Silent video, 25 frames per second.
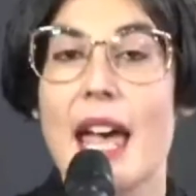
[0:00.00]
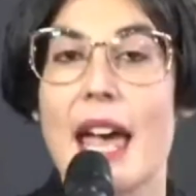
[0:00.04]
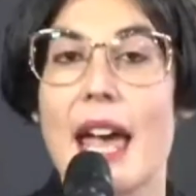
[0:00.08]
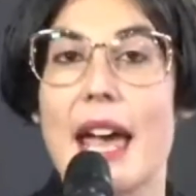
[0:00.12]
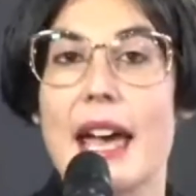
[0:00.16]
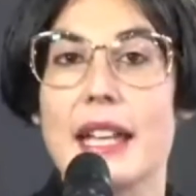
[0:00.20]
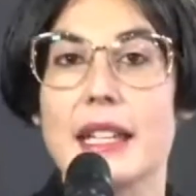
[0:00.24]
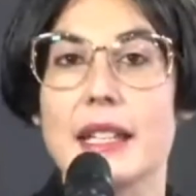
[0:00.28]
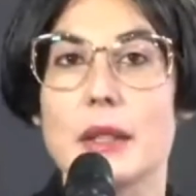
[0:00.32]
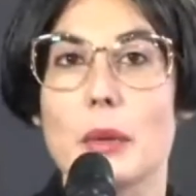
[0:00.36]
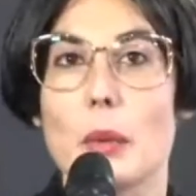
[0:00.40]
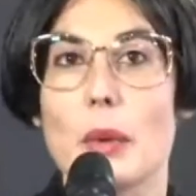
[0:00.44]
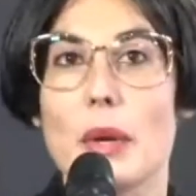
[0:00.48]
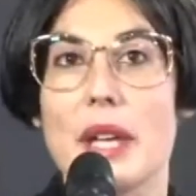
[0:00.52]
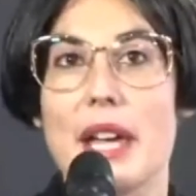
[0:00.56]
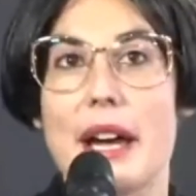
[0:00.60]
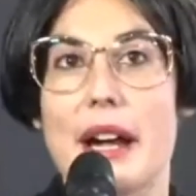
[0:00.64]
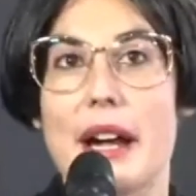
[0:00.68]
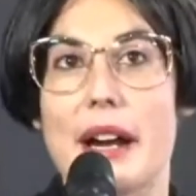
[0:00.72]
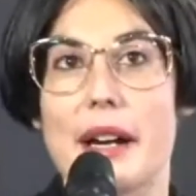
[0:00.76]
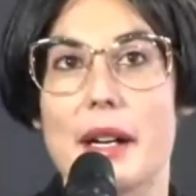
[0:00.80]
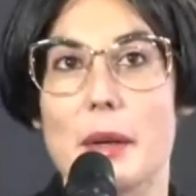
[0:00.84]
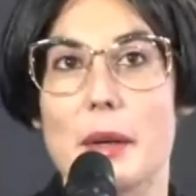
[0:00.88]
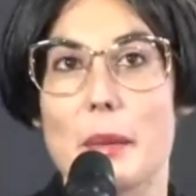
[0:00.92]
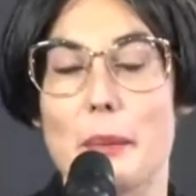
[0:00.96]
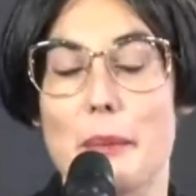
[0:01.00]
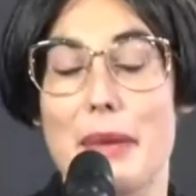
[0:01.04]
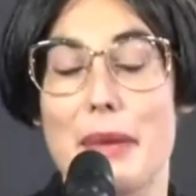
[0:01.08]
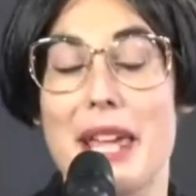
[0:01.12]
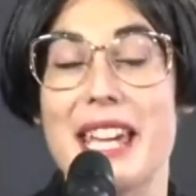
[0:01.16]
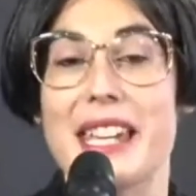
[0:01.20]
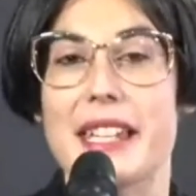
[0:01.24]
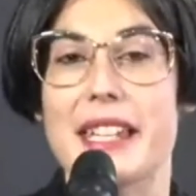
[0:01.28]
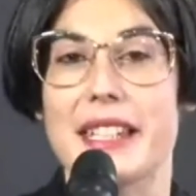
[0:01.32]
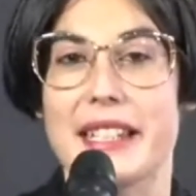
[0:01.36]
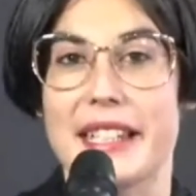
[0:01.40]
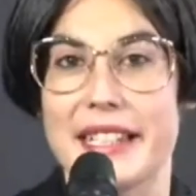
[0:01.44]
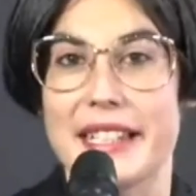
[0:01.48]
And we are
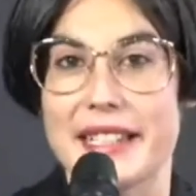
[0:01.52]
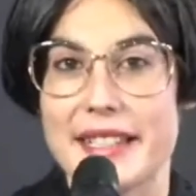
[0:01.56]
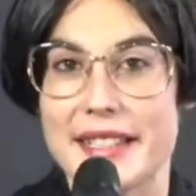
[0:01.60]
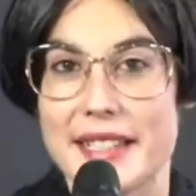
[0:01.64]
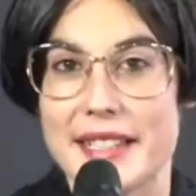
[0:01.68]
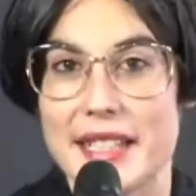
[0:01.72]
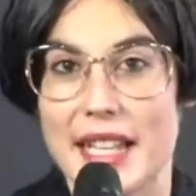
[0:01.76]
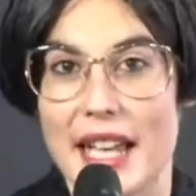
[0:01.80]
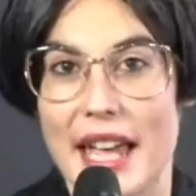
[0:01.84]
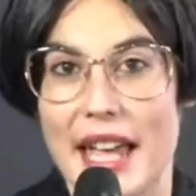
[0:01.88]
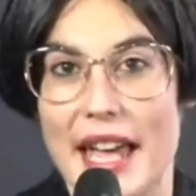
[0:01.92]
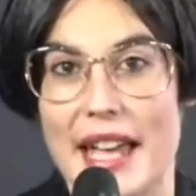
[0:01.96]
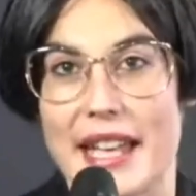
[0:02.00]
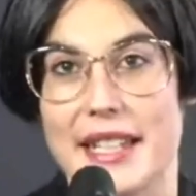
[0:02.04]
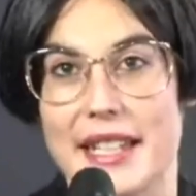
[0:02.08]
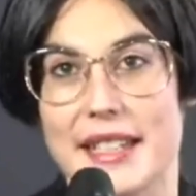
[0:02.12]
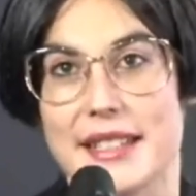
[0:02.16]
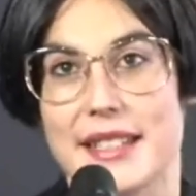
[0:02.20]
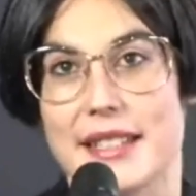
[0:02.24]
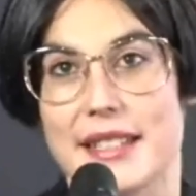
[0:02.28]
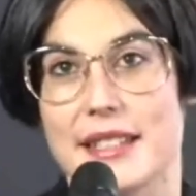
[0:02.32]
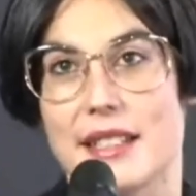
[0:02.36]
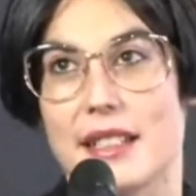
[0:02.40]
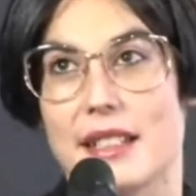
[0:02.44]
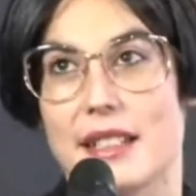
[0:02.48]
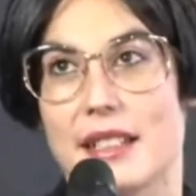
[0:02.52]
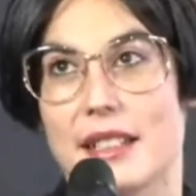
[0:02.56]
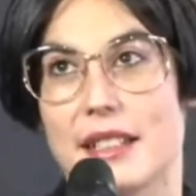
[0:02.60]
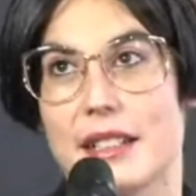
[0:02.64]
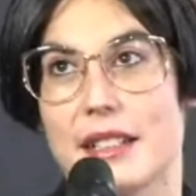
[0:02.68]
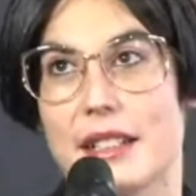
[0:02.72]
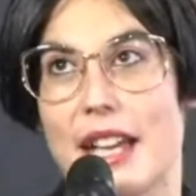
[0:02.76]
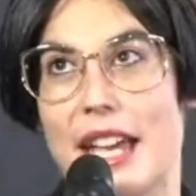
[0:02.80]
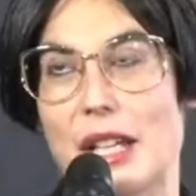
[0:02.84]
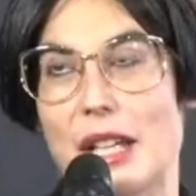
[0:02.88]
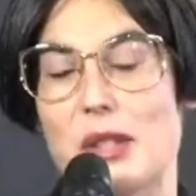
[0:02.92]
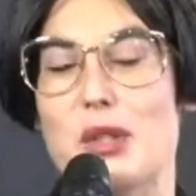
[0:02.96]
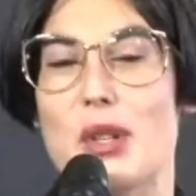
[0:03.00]
making it, and
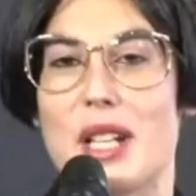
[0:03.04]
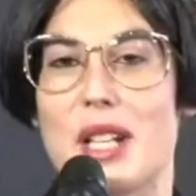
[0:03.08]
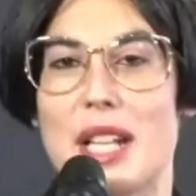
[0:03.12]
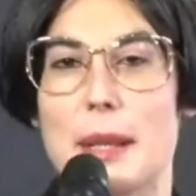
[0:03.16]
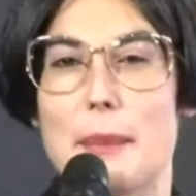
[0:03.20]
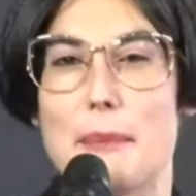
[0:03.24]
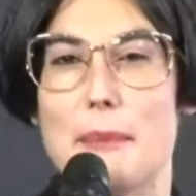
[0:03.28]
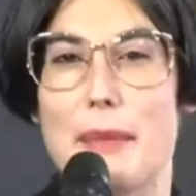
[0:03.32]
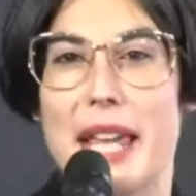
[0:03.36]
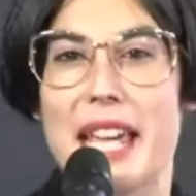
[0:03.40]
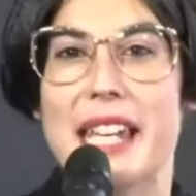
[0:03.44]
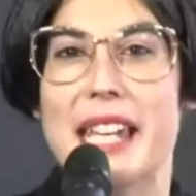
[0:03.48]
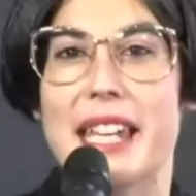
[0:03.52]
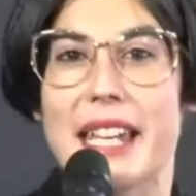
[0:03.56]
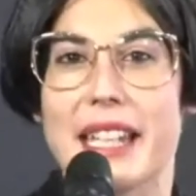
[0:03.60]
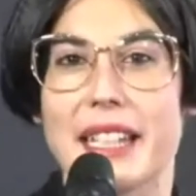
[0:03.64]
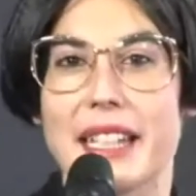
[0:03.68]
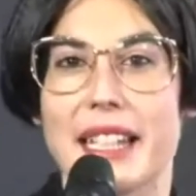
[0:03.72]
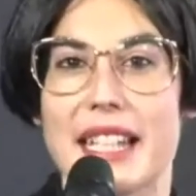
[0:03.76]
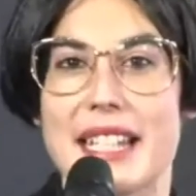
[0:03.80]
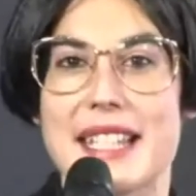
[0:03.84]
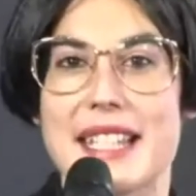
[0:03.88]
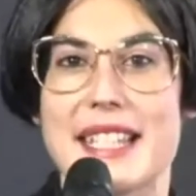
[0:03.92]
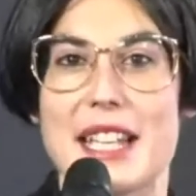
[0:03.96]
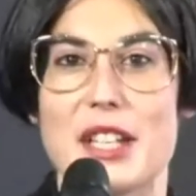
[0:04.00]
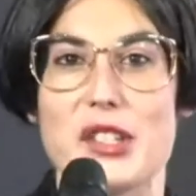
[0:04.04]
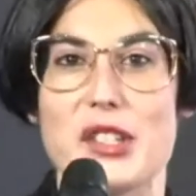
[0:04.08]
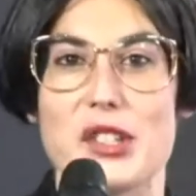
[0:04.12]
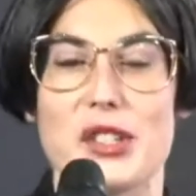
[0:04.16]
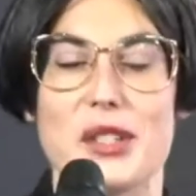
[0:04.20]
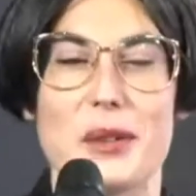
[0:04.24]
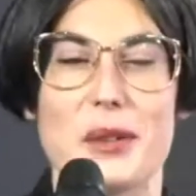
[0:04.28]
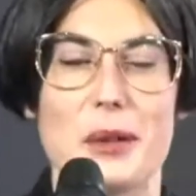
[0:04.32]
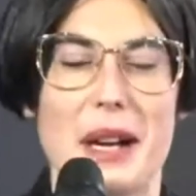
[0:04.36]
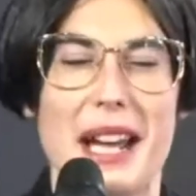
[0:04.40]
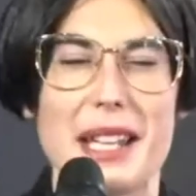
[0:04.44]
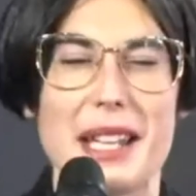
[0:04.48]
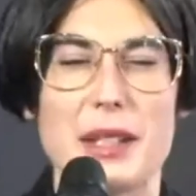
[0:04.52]
actually making is such
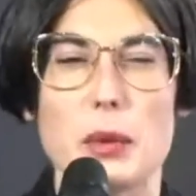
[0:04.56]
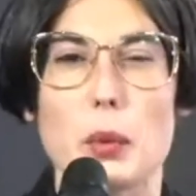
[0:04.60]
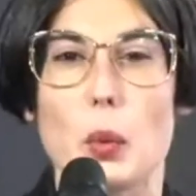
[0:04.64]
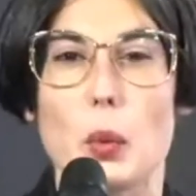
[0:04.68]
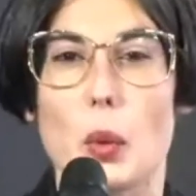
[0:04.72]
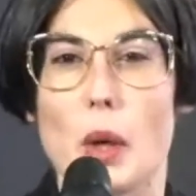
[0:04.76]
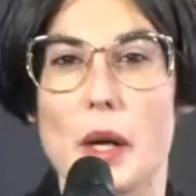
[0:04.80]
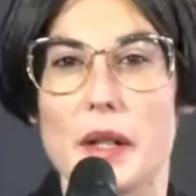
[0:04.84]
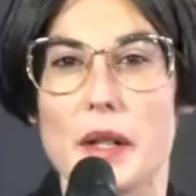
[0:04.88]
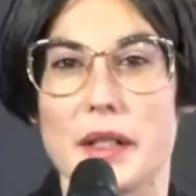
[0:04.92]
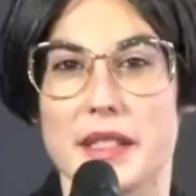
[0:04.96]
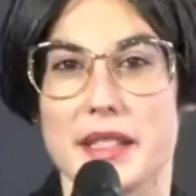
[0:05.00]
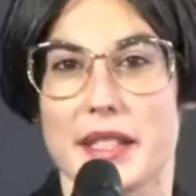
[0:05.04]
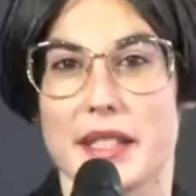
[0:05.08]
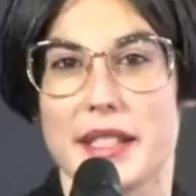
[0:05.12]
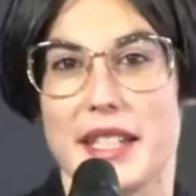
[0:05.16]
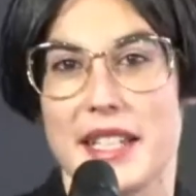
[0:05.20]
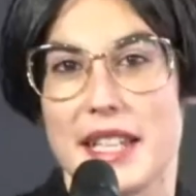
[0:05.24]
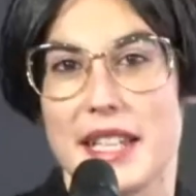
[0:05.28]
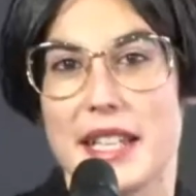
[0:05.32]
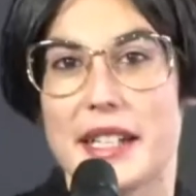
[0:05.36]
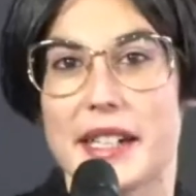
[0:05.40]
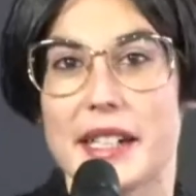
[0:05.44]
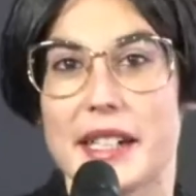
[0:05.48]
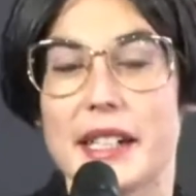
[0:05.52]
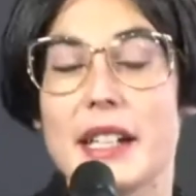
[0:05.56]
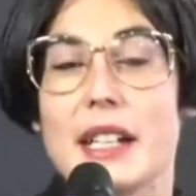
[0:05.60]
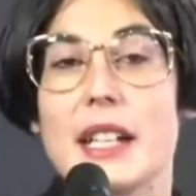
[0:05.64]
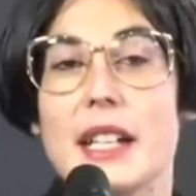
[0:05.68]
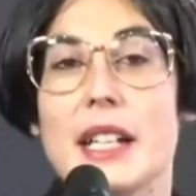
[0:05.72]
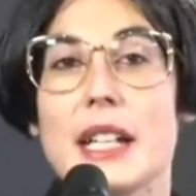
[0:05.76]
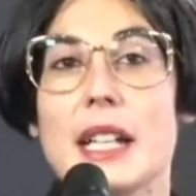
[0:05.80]
the right word here,